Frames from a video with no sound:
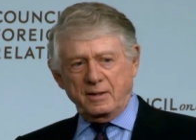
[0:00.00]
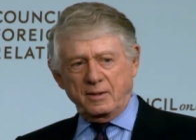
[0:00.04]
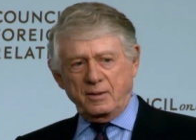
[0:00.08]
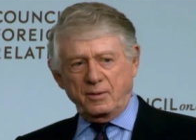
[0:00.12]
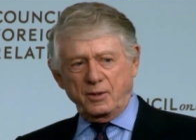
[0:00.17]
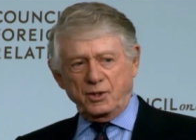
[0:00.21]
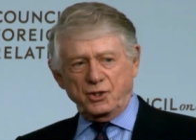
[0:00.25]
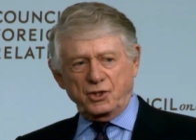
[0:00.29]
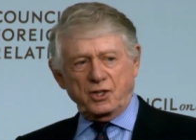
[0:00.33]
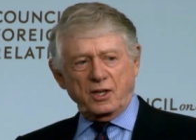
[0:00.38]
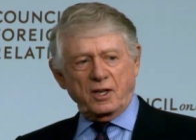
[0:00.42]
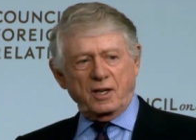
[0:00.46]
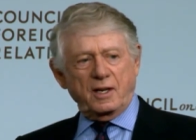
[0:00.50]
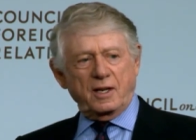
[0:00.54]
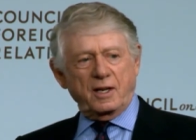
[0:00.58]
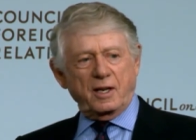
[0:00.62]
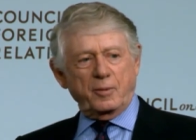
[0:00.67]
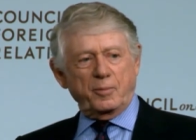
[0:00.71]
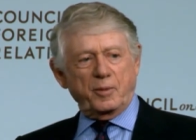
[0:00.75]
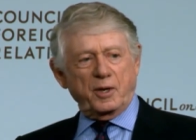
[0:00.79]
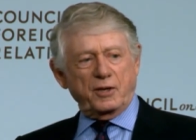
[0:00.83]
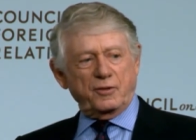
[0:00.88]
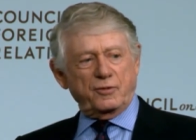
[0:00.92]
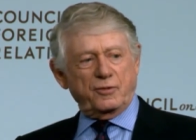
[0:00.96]
we still had
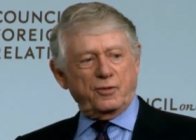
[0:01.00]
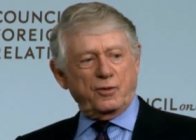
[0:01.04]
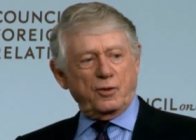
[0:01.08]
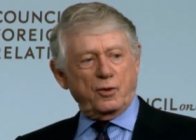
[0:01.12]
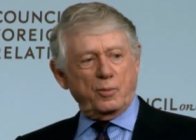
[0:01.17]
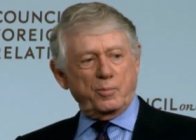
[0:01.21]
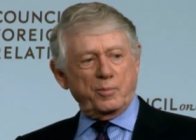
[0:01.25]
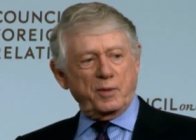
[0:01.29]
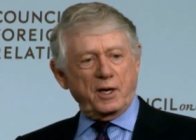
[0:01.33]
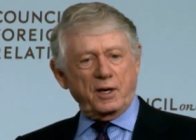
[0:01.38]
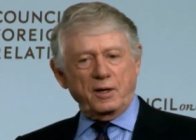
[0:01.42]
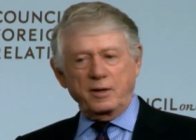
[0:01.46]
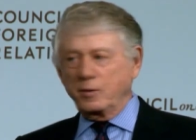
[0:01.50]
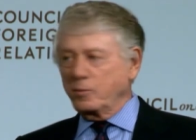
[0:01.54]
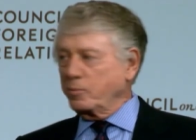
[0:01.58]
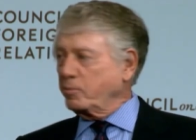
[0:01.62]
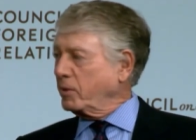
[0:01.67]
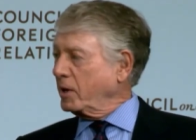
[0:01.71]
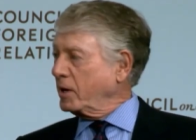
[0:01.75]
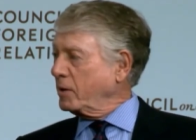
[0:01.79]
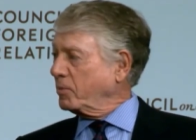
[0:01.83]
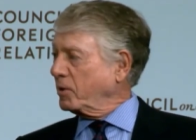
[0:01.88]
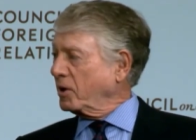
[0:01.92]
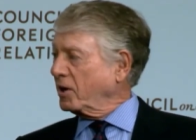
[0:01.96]
about 4 million
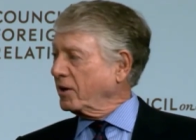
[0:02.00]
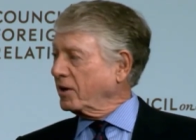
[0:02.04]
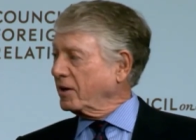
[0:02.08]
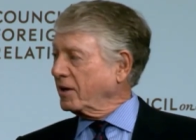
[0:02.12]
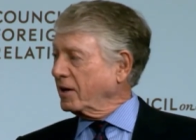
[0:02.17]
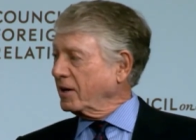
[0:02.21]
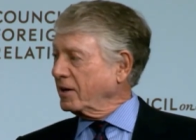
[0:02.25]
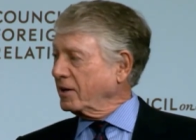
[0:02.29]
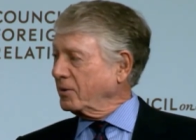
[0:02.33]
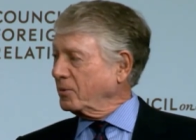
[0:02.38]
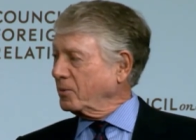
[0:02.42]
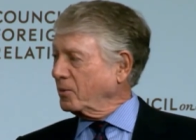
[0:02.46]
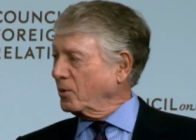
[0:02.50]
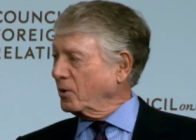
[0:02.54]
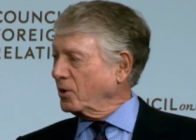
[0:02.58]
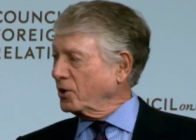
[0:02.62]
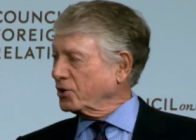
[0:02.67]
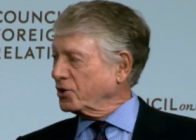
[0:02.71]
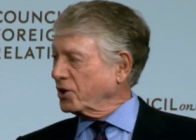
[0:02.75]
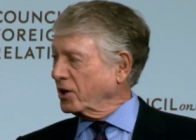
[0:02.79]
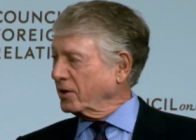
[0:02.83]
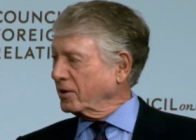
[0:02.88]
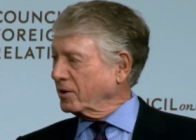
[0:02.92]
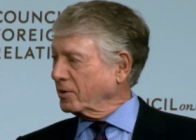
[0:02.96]
people a night
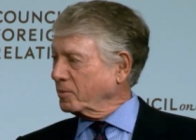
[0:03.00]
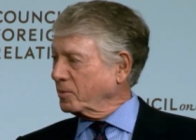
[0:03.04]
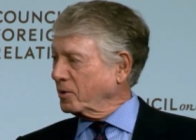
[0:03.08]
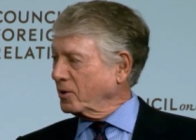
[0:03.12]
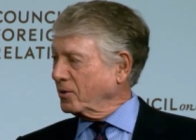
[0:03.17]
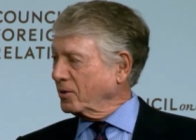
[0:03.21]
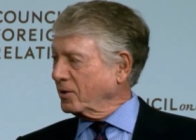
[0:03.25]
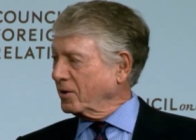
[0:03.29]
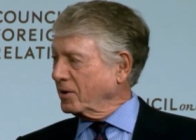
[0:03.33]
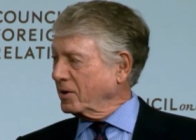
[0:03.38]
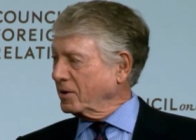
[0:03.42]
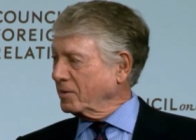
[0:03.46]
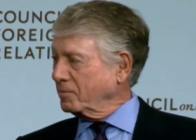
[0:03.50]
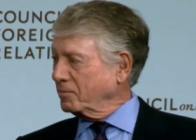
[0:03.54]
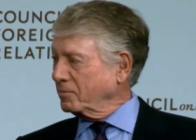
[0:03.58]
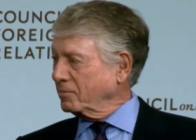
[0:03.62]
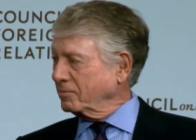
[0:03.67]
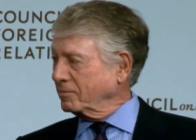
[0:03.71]
watching the program.